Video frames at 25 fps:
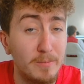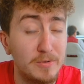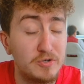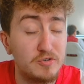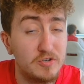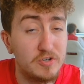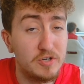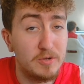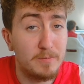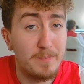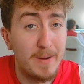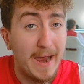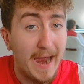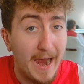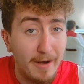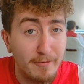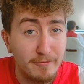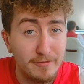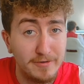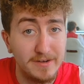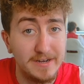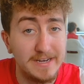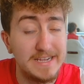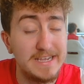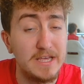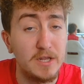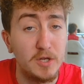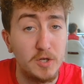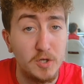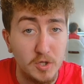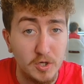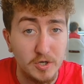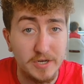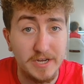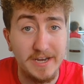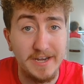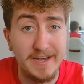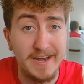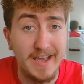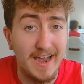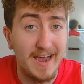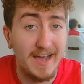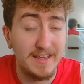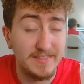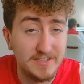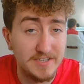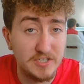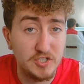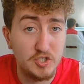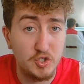Madrid apparently looking at
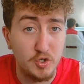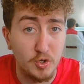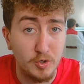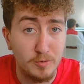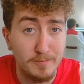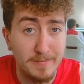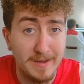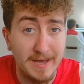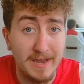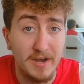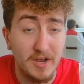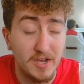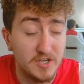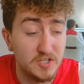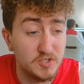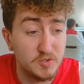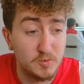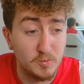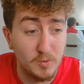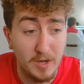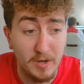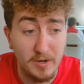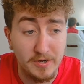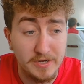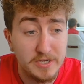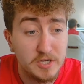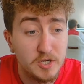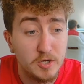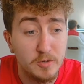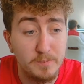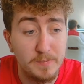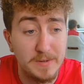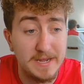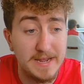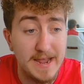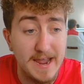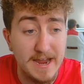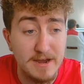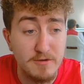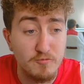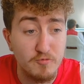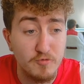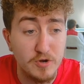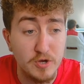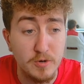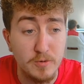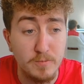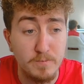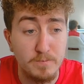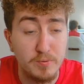this young man as well, and he could be a
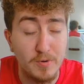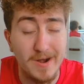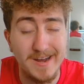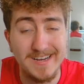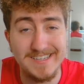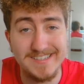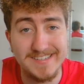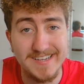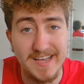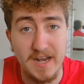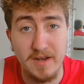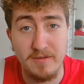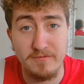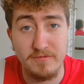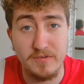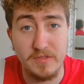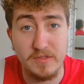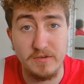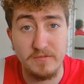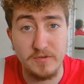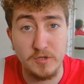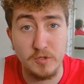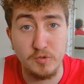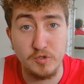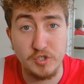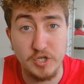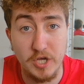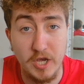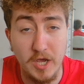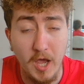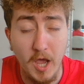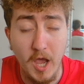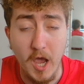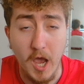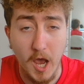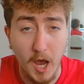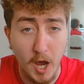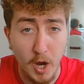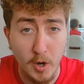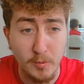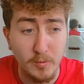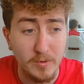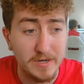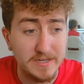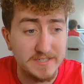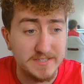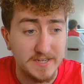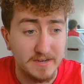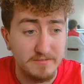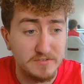real bright talent for the future.
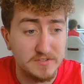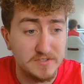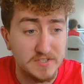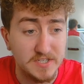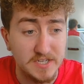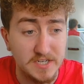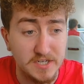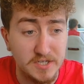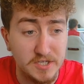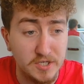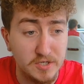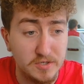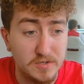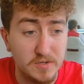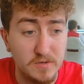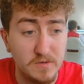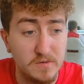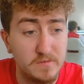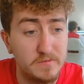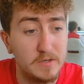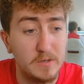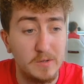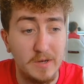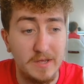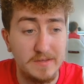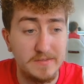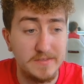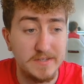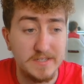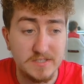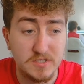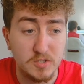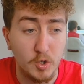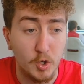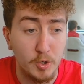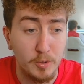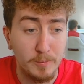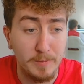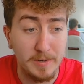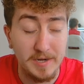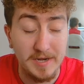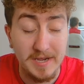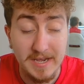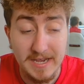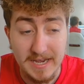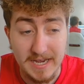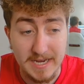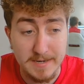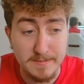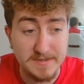Only 17, and you do feel like this tournament,
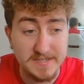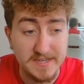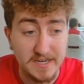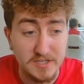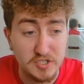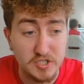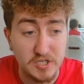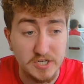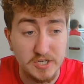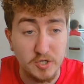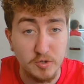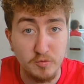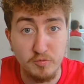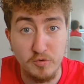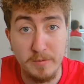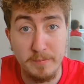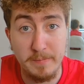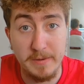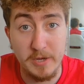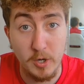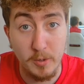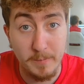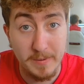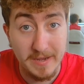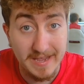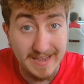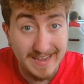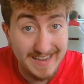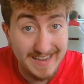he potentially could rip it up,